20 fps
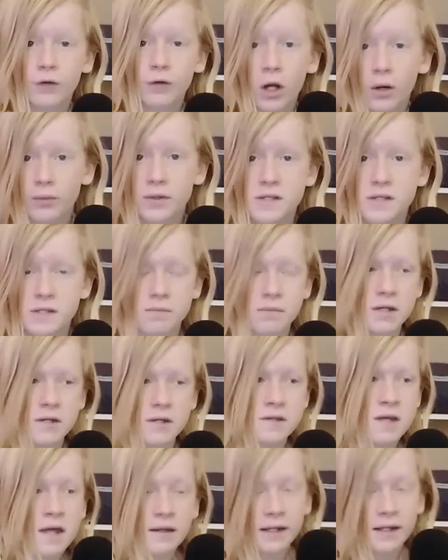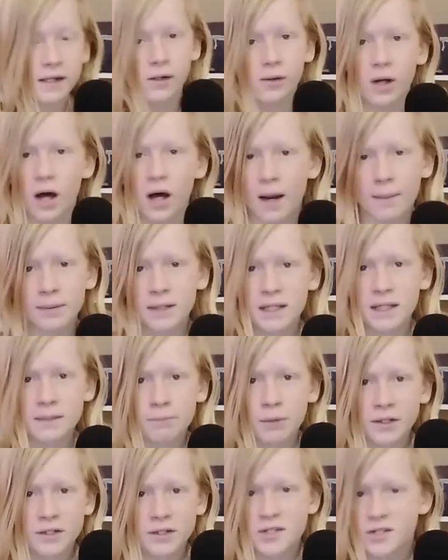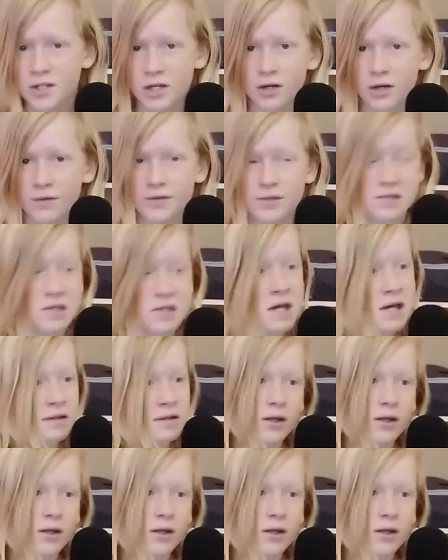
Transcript: no reason, because they don't upkeep on the servers,